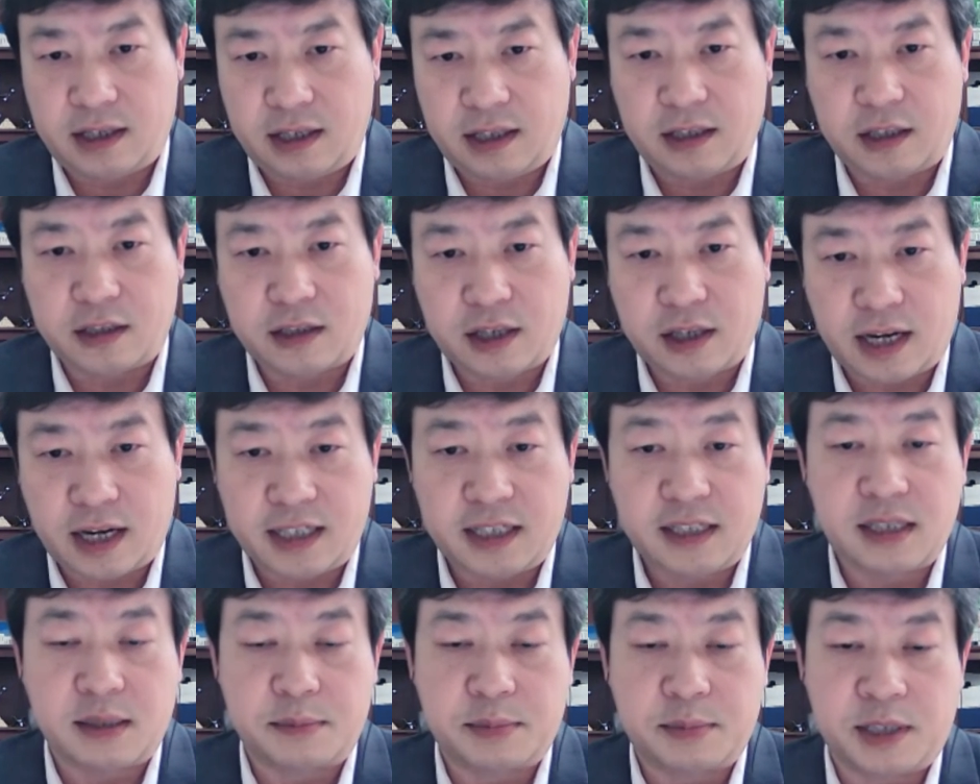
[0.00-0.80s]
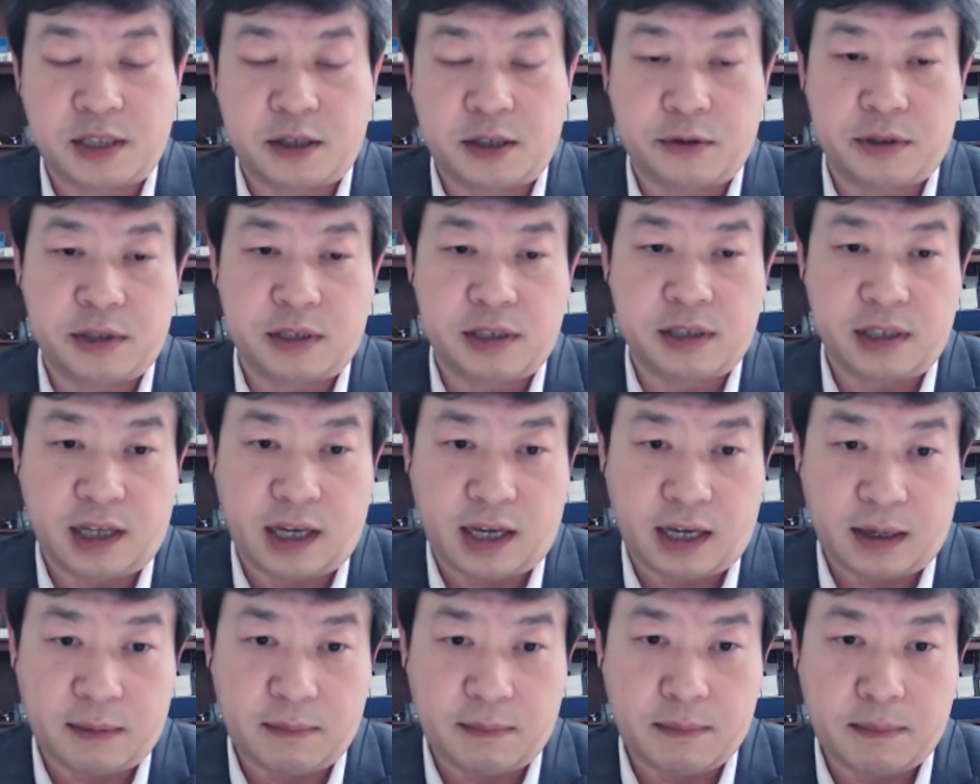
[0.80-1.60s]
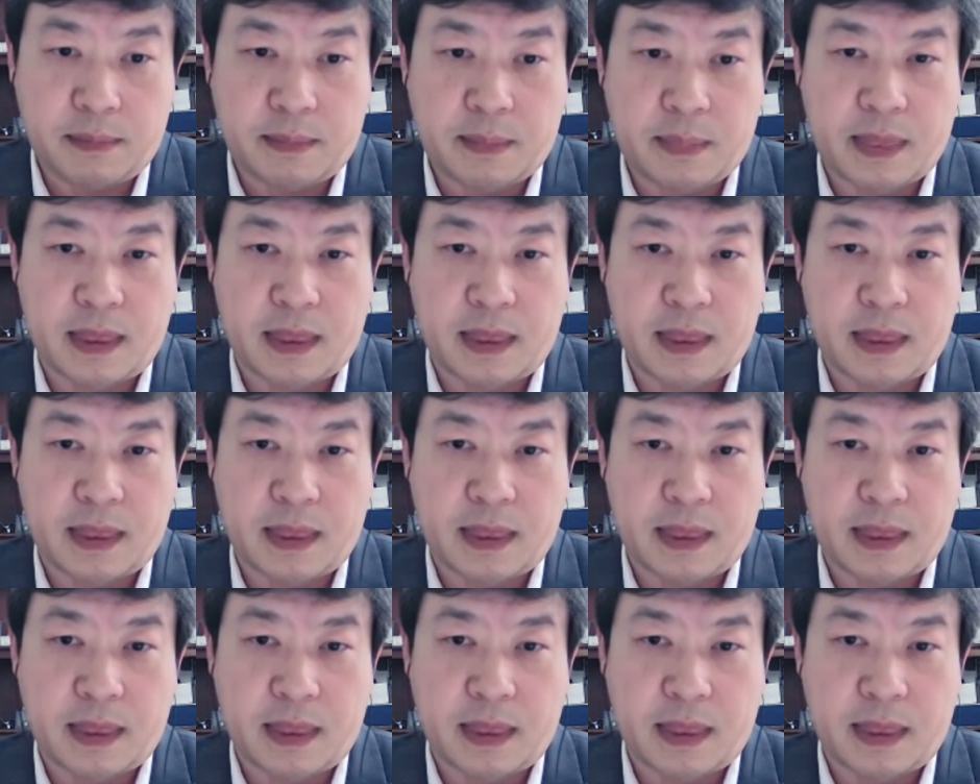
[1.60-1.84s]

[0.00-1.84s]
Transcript: in the Chinese subsidiary's name,